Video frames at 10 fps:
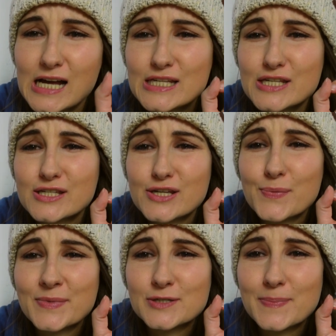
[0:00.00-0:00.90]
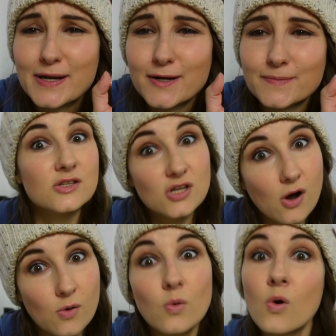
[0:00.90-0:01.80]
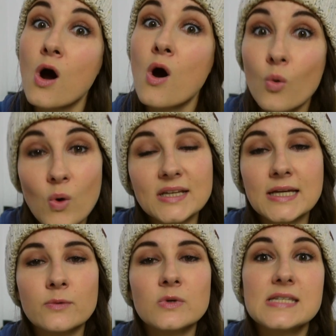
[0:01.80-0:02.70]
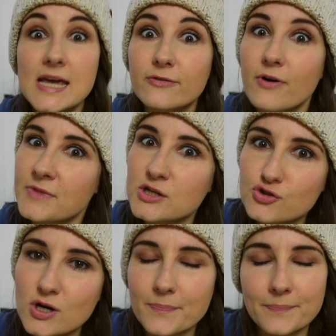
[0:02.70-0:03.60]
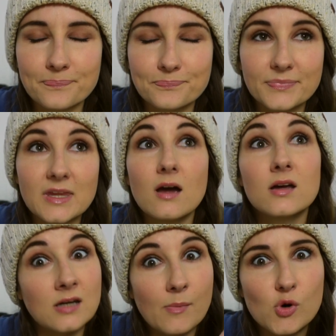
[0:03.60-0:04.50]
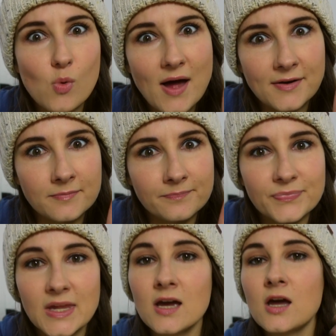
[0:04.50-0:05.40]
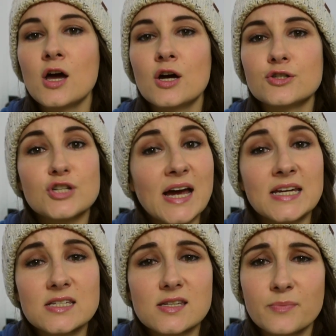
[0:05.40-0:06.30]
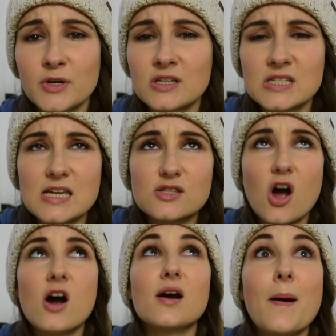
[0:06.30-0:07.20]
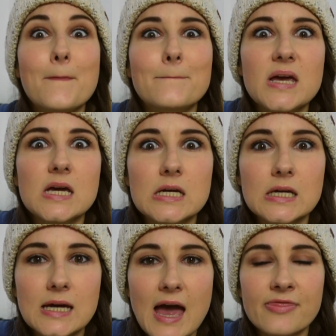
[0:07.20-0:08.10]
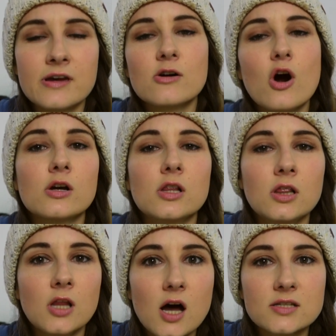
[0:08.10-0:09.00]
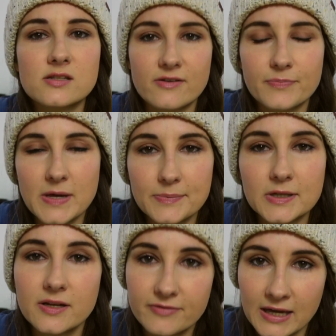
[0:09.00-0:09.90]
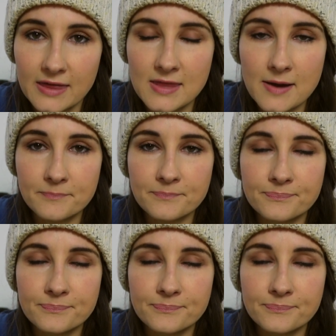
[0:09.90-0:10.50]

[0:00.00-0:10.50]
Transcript: So much better. So, what can we take from this trip? Number 1, Chinese communities are big and there are lots of people living in them.